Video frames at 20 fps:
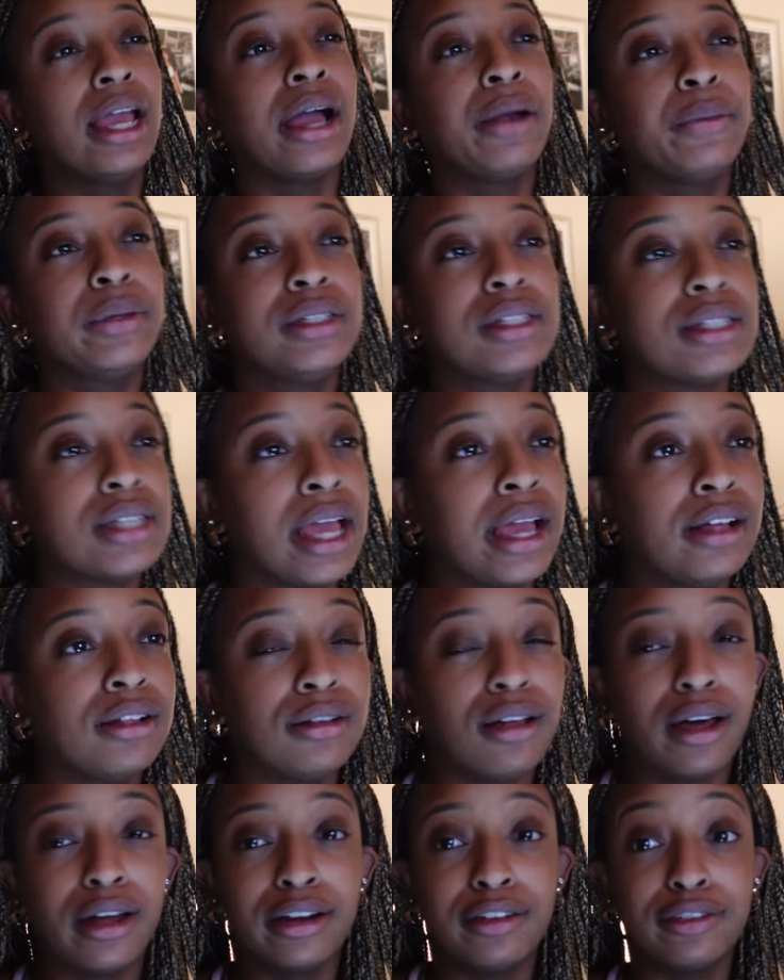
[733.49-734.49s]
I would say a
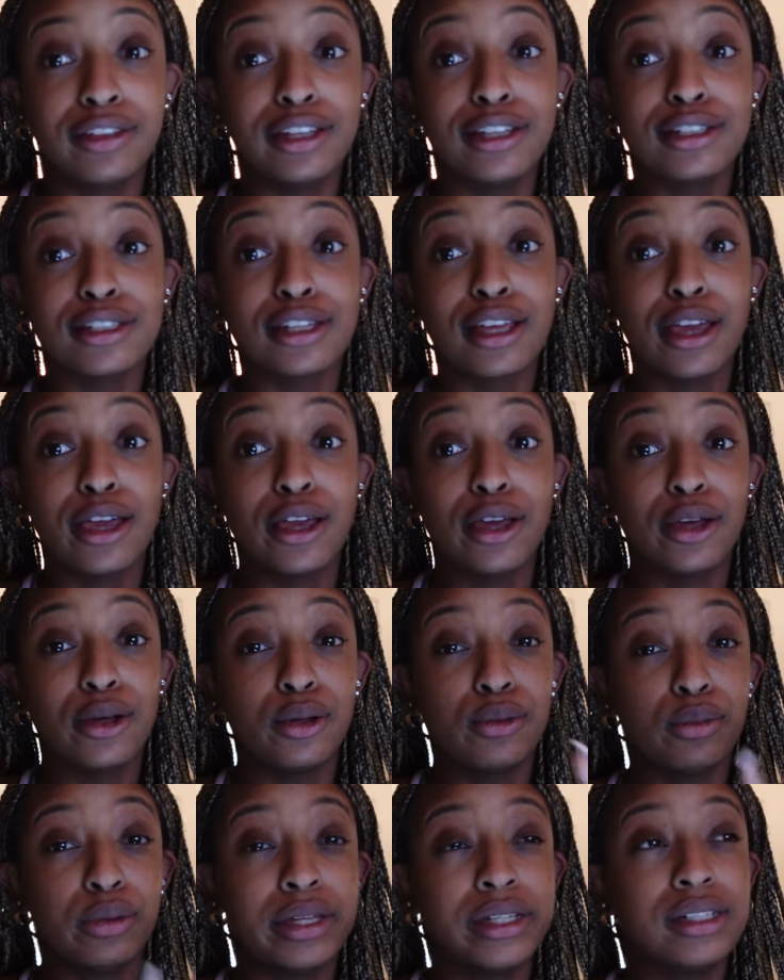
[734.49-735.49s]
lot of this
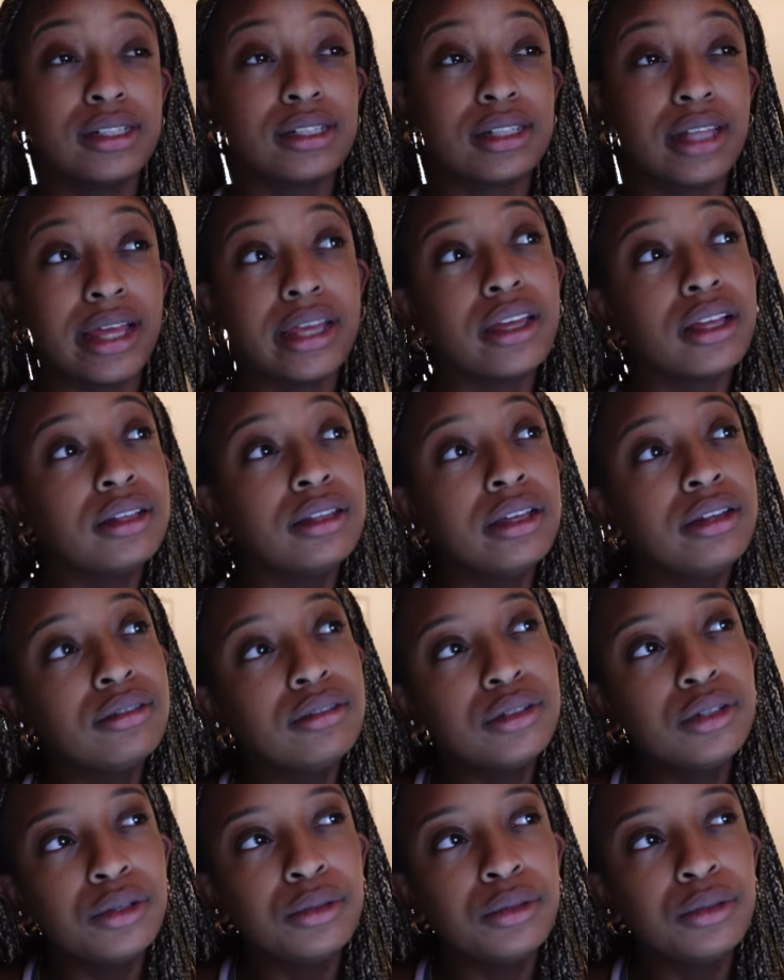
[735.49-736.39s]
was like a little